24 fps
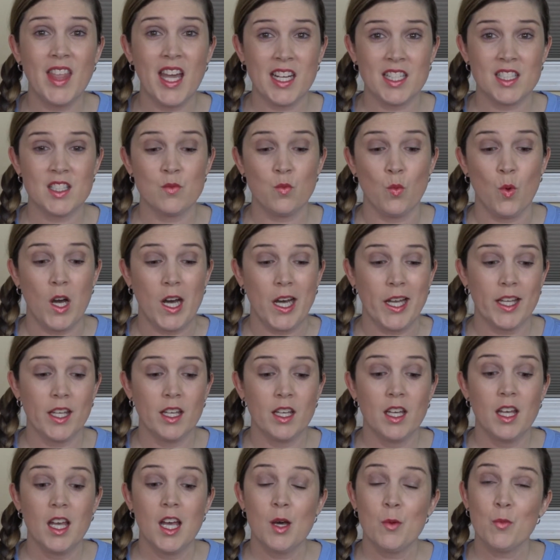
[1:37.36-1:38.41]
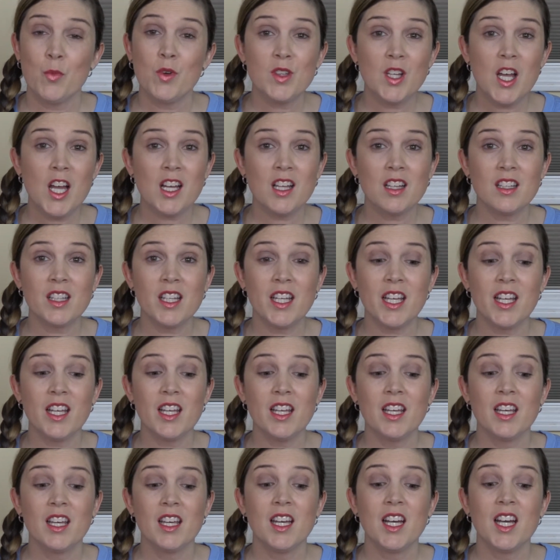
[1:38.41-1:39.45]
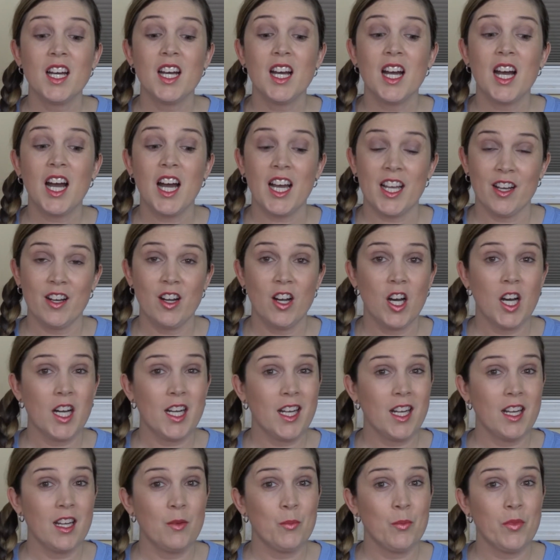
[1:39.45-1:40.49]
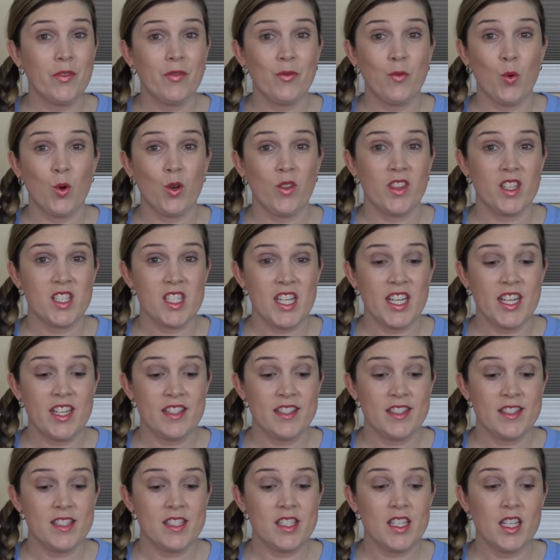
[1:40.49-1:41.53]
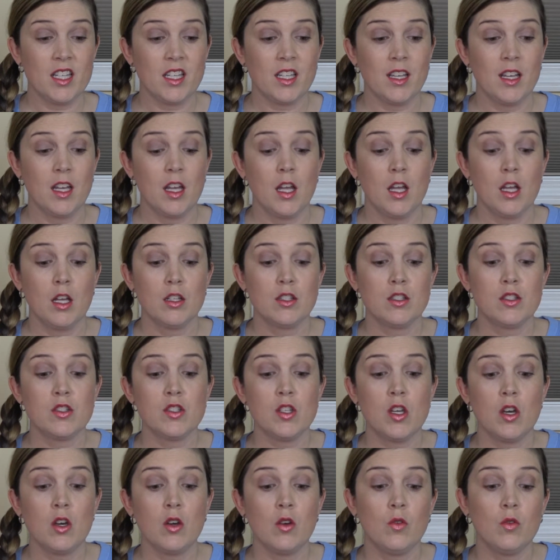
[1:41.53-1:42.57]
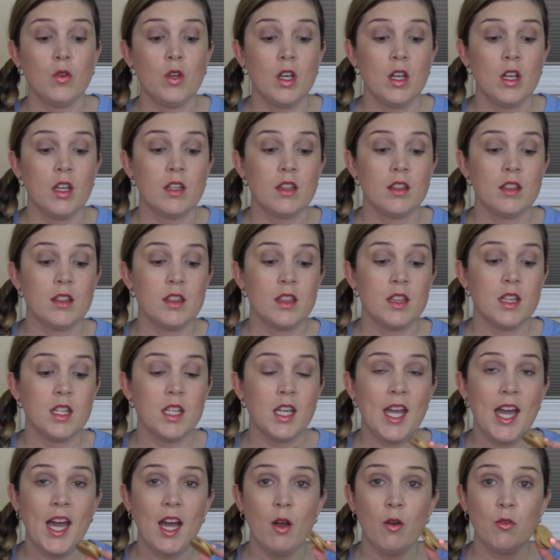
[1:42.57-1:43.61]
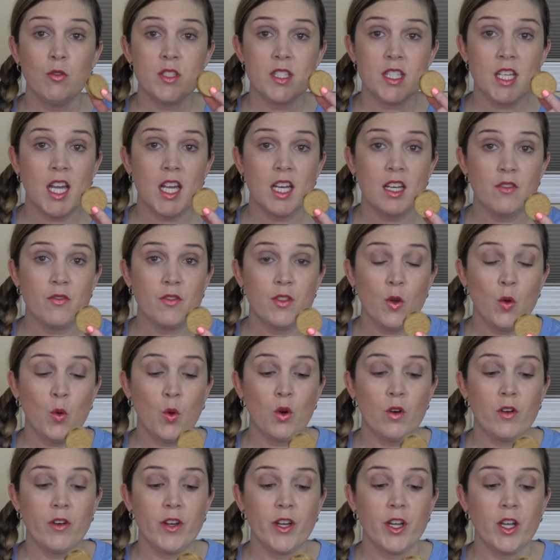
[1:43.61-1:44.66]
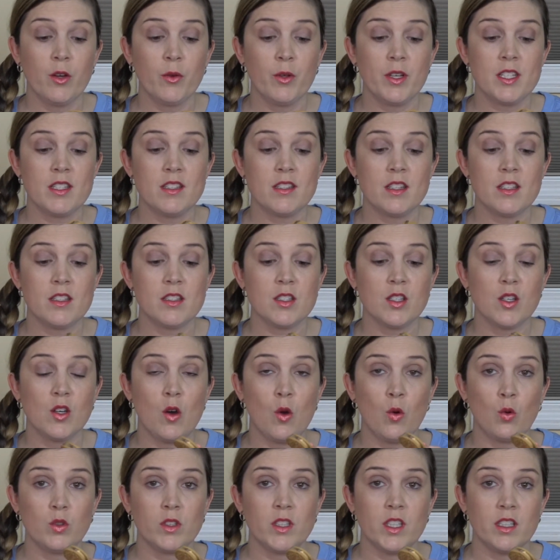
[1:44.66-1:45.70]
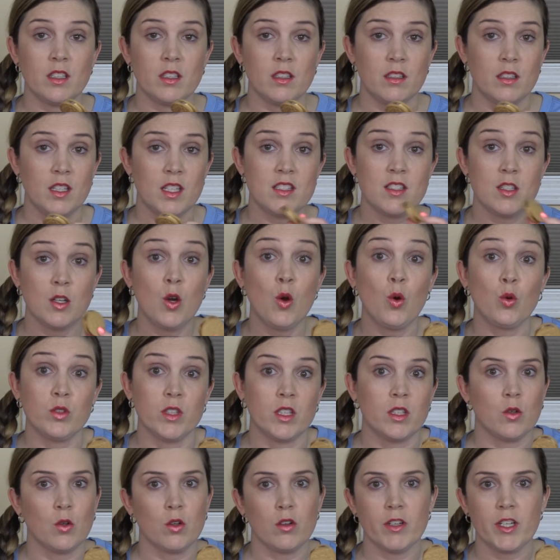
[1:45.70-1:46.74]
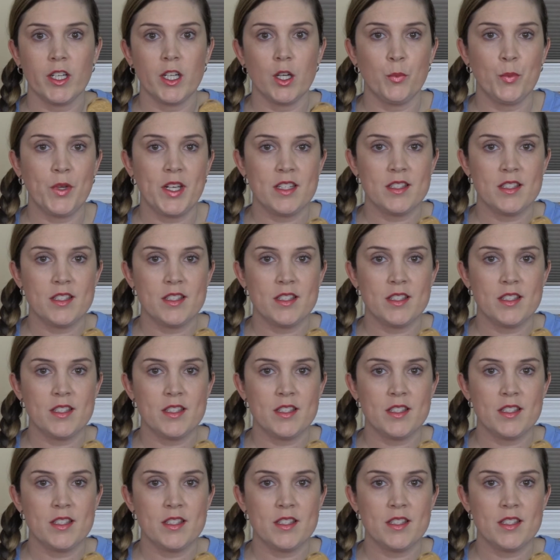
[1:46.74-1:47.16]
that's why. But luckily, I caught it before the tasting. So the outside of the Oreo is this golden, is a golden Oreo